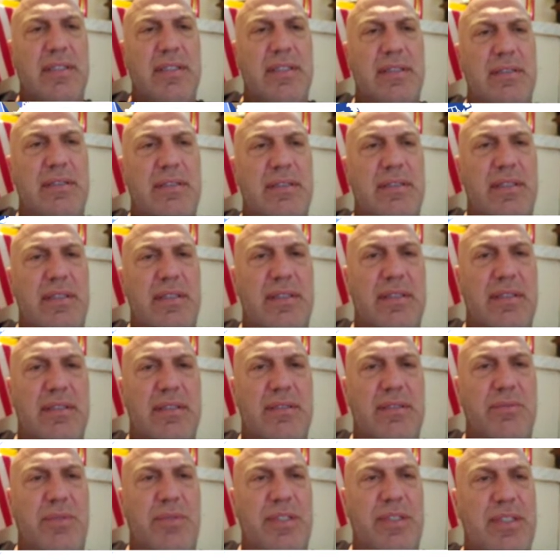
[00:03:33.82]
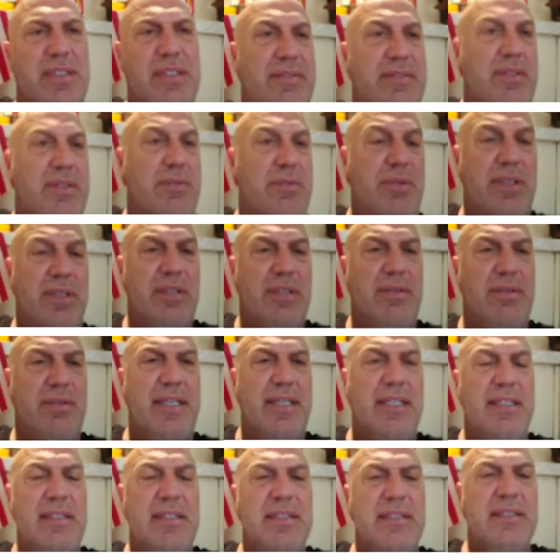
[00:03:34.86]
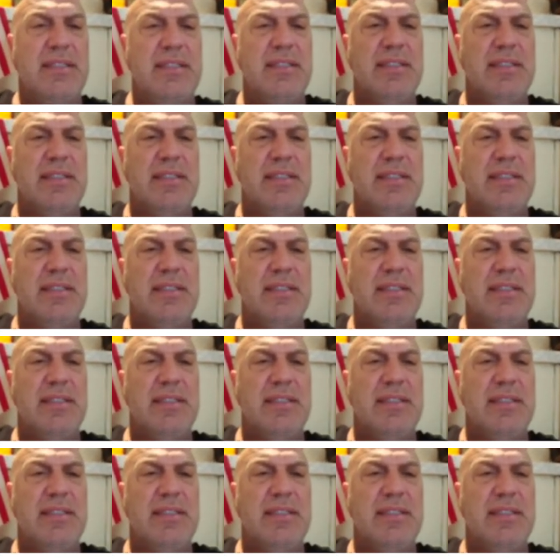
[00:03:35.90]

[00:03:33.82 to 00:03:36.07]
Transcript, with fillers: And you see it's 171 already.